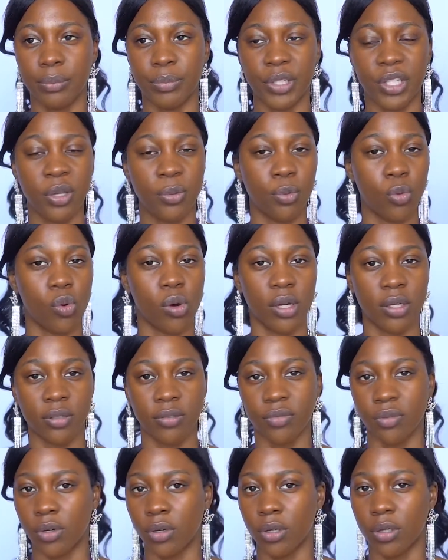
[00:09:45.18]
keep one
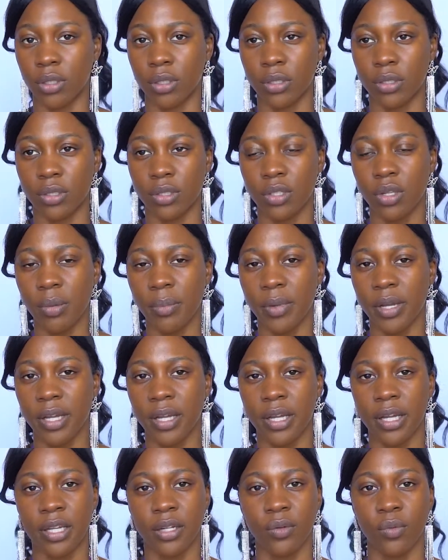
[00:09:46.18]
for summer
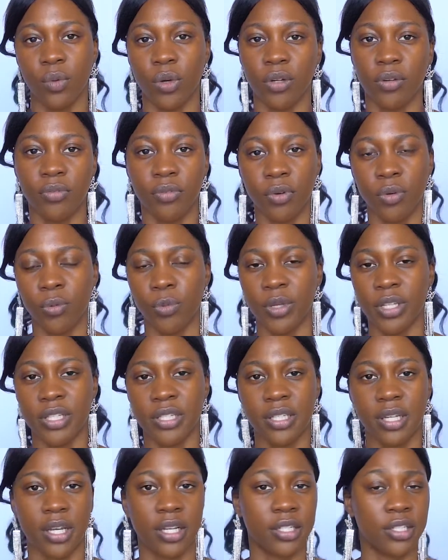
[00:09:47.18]
and one for
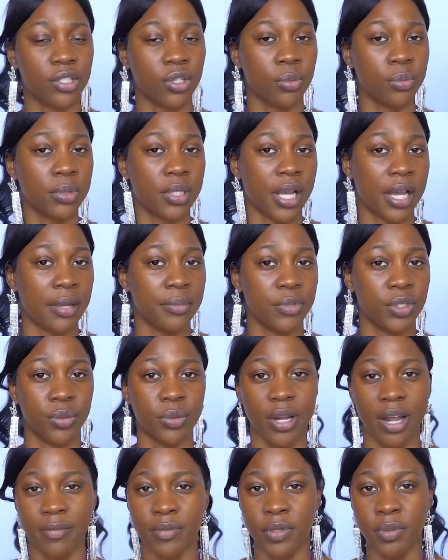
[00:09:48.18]
winter, and sometimes you
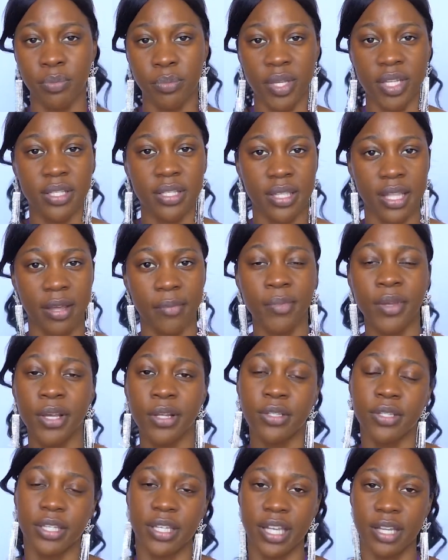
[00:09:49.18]
would have to mix them
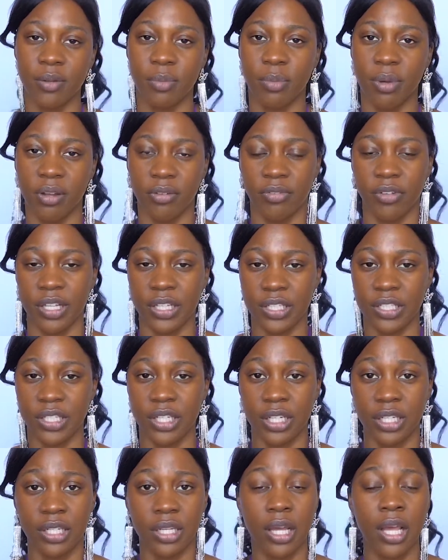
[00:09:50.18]
to get the perfect
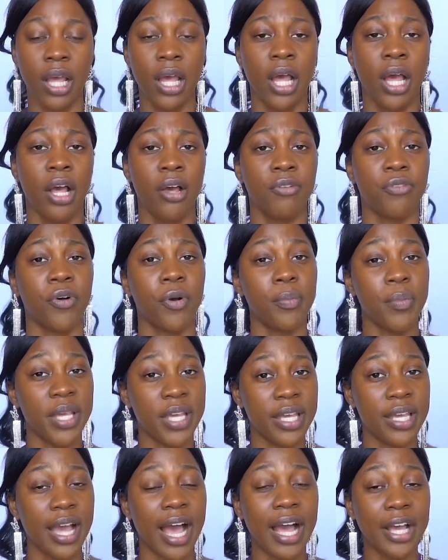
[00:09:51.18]
shade. For
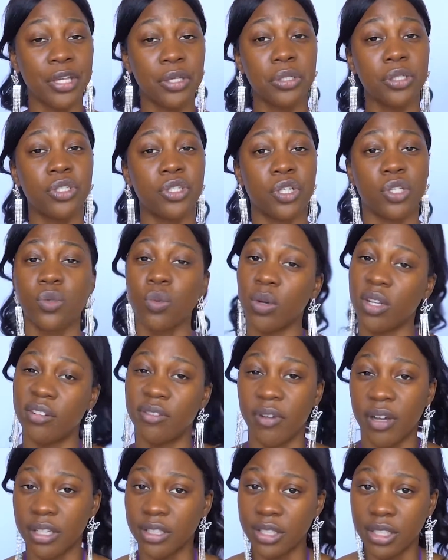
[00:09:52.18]
me, I use just one
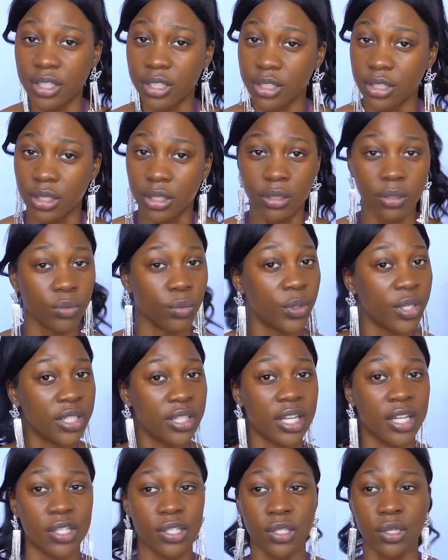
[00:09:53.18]
foundation,
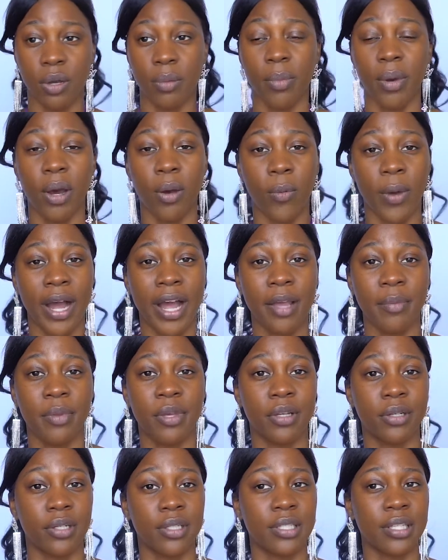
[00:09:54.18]
winter, summer. Why?
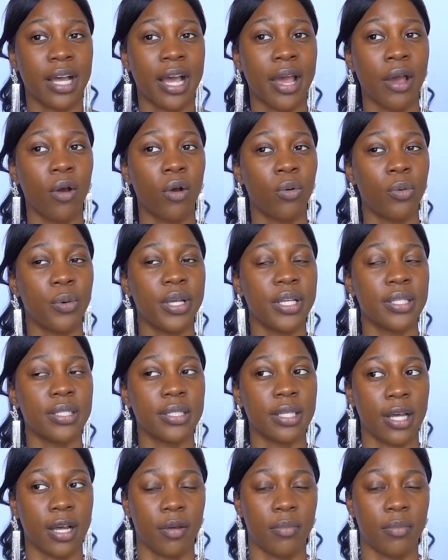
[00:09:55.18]
Because I always